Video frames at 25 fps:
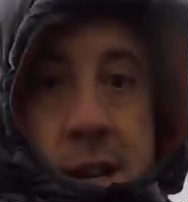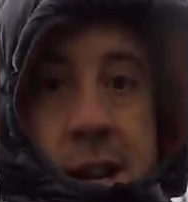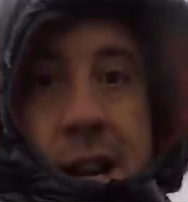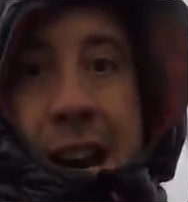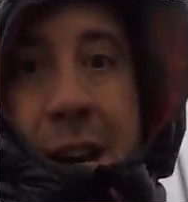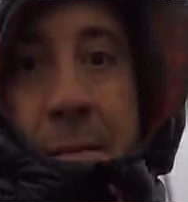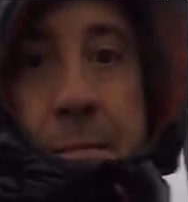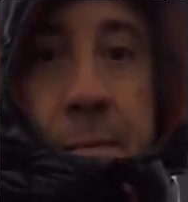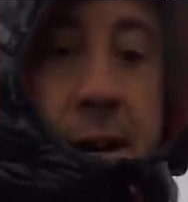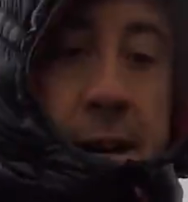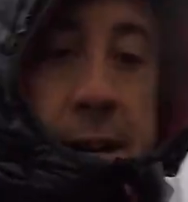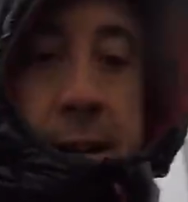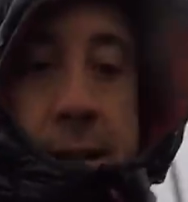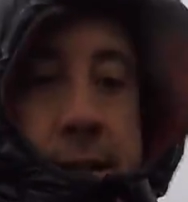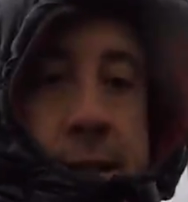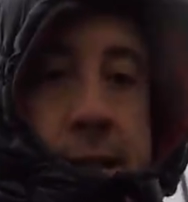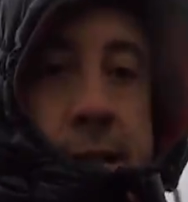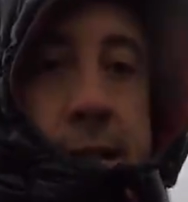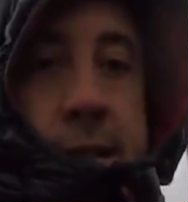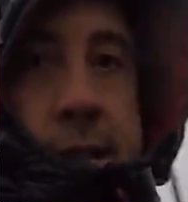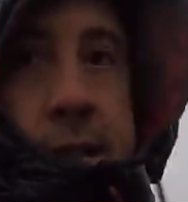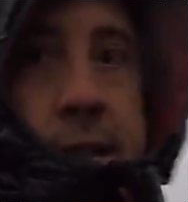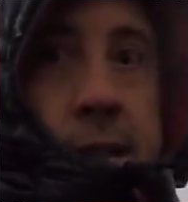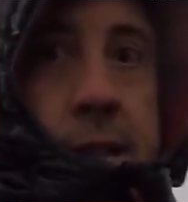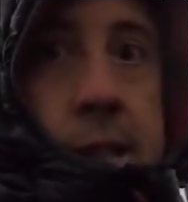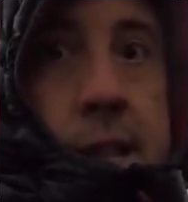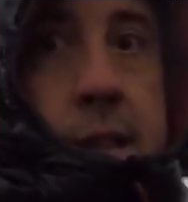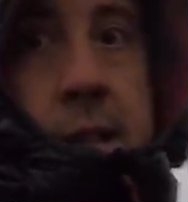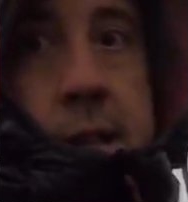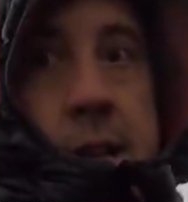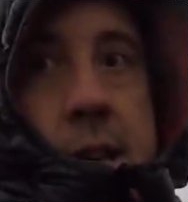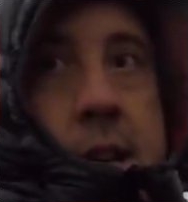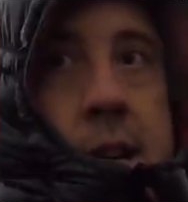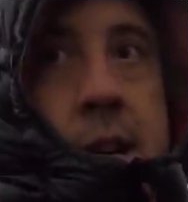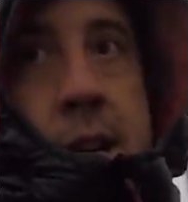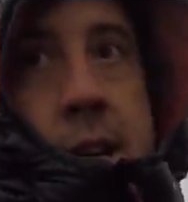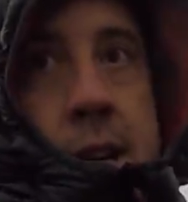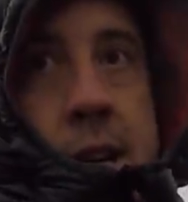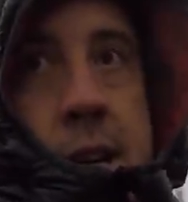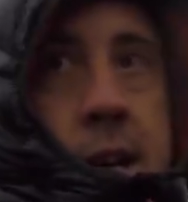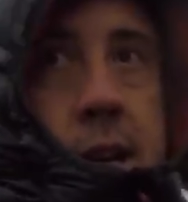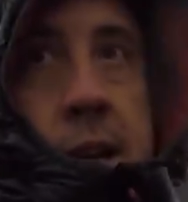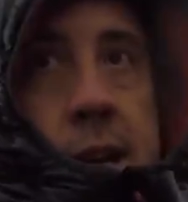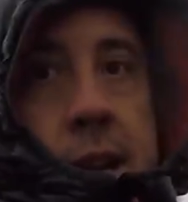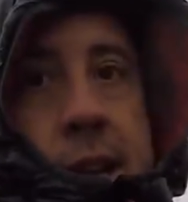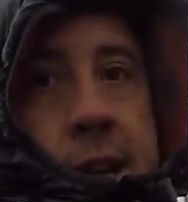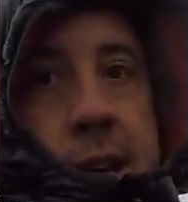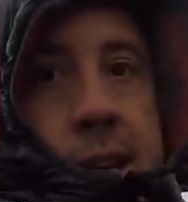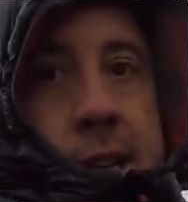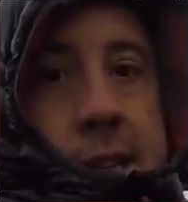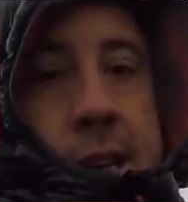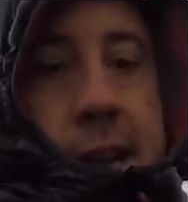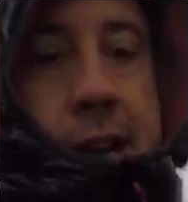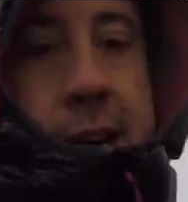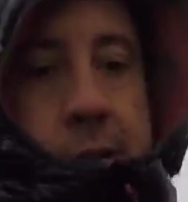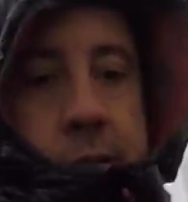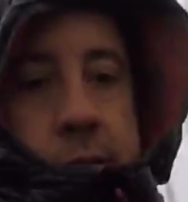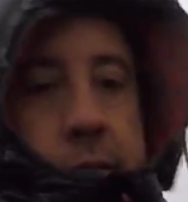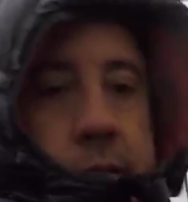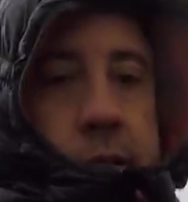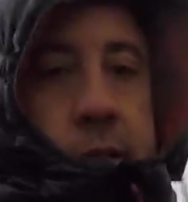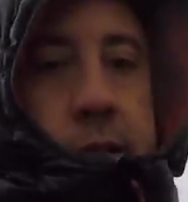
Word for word: camera and he's out